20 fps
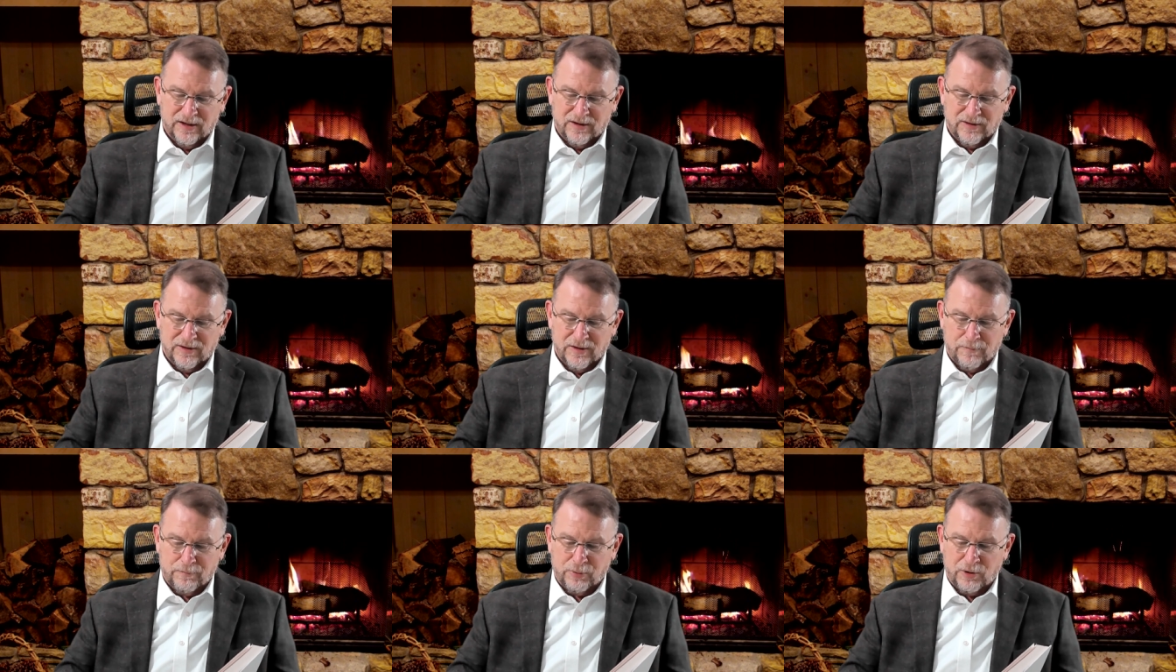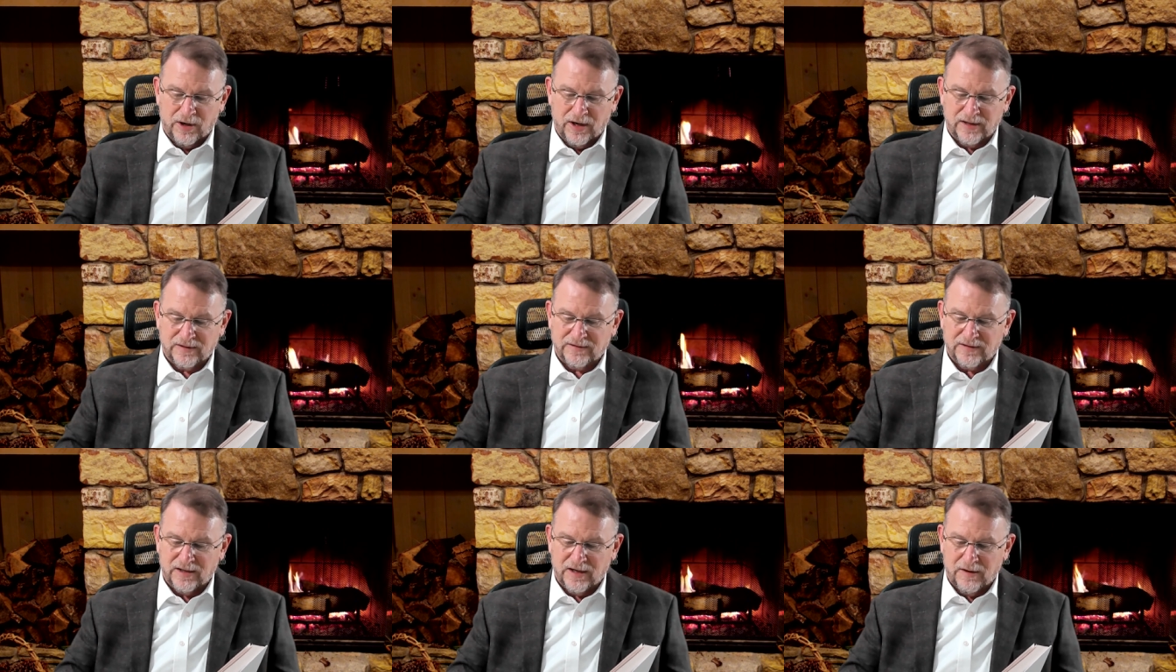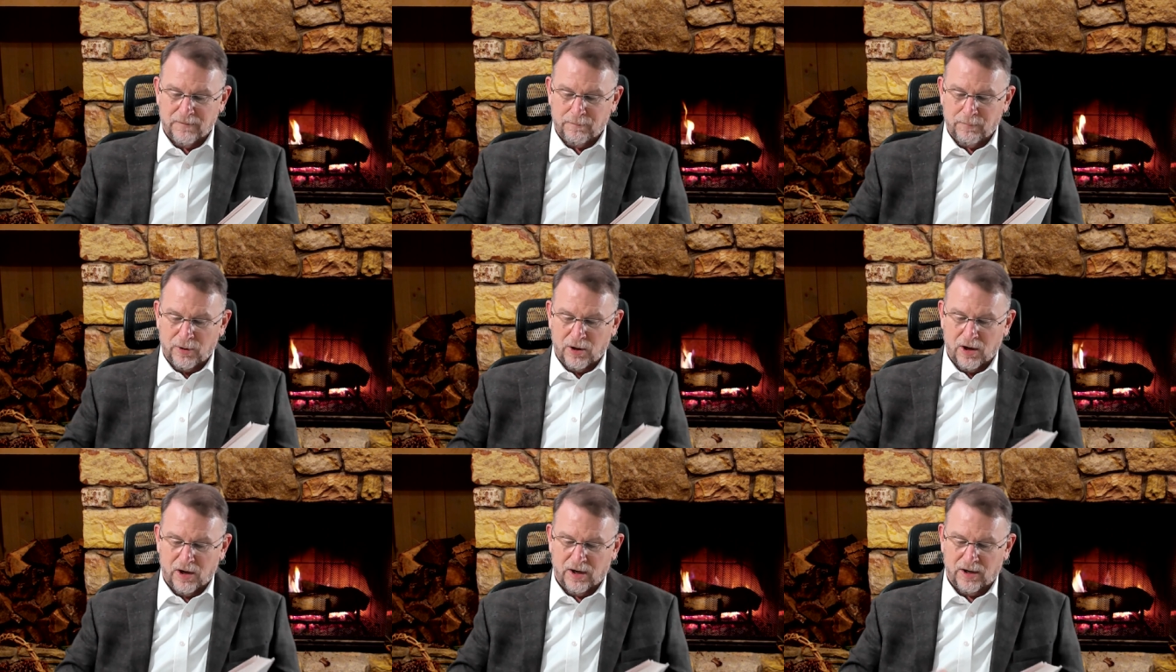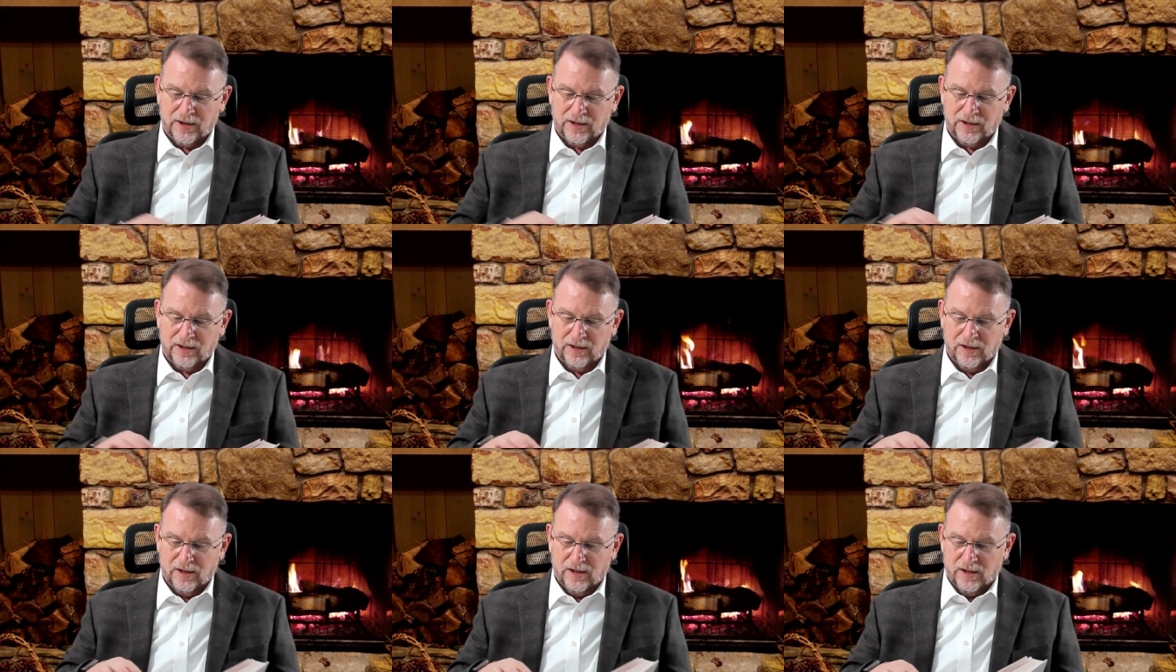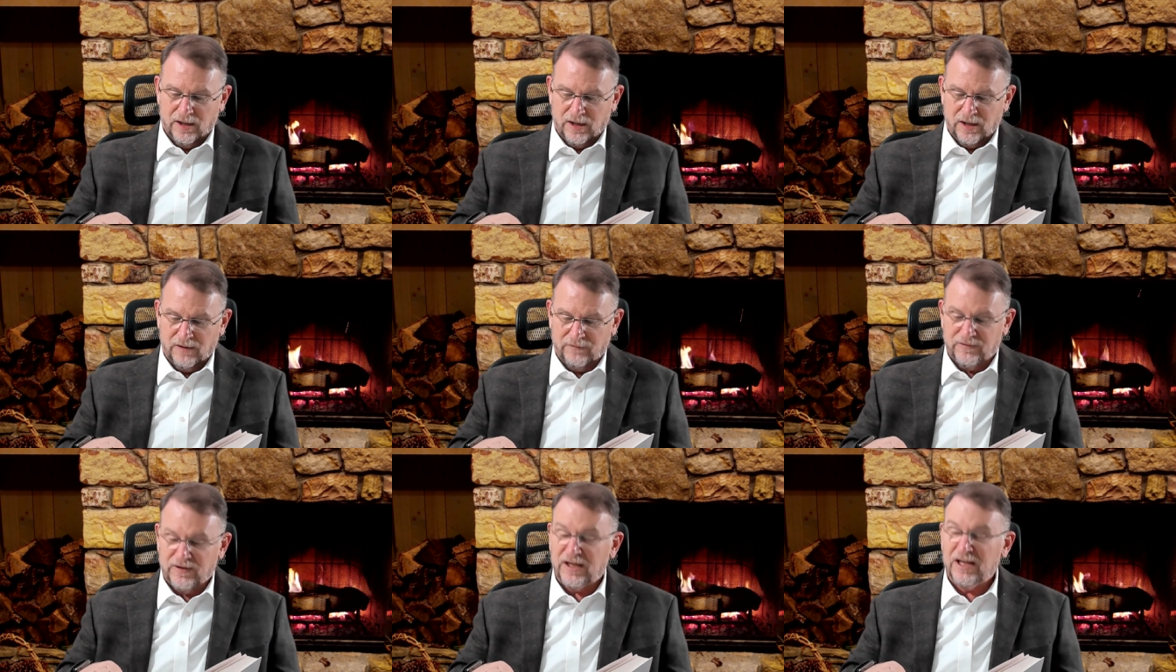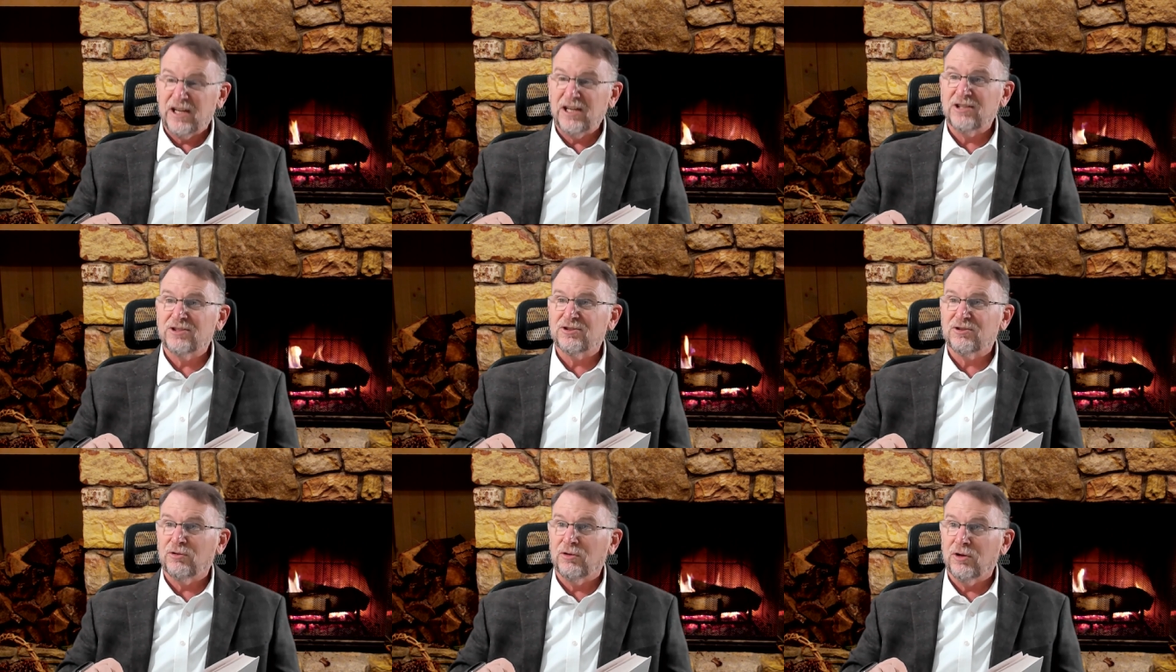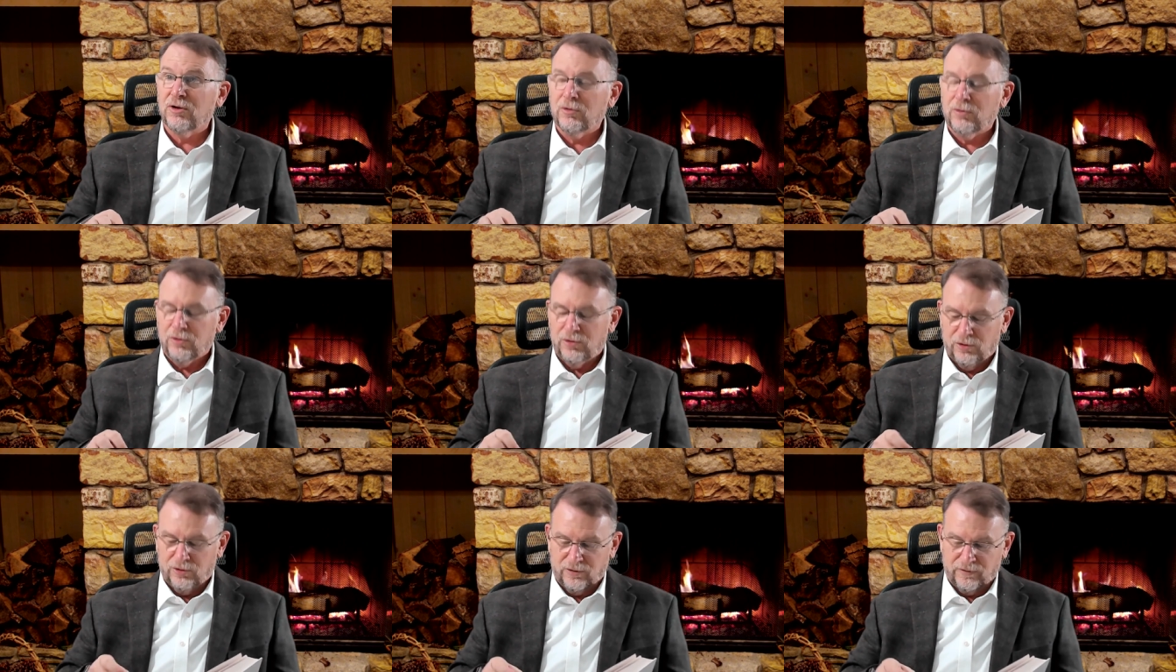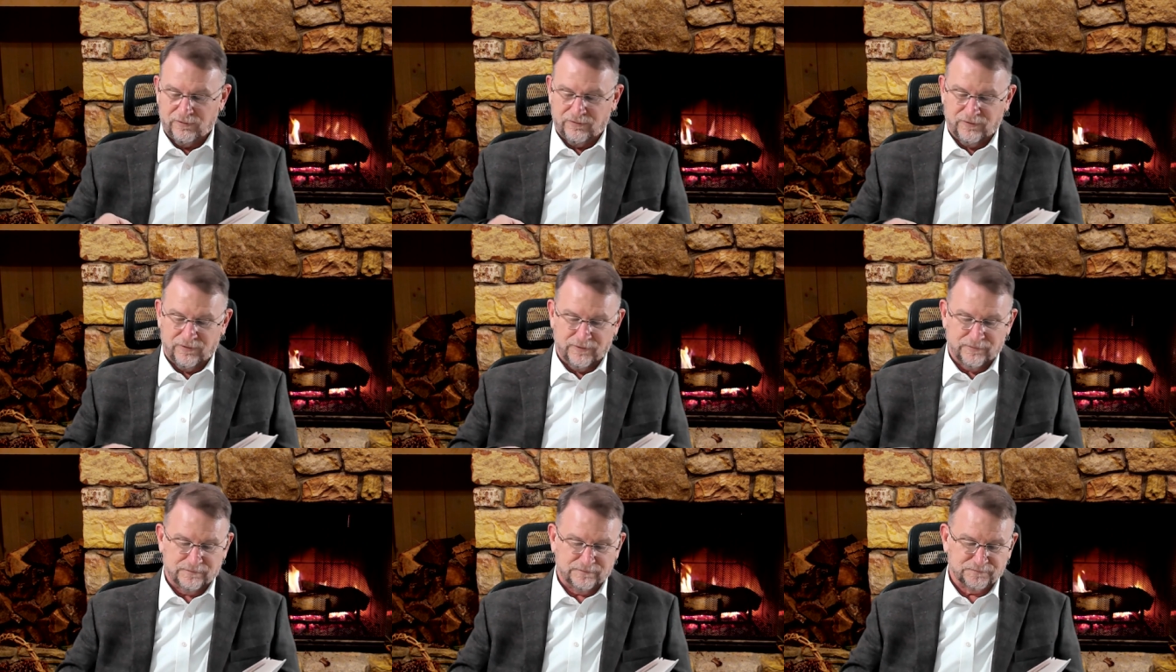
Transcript: the prancing and pawing of each little hoof.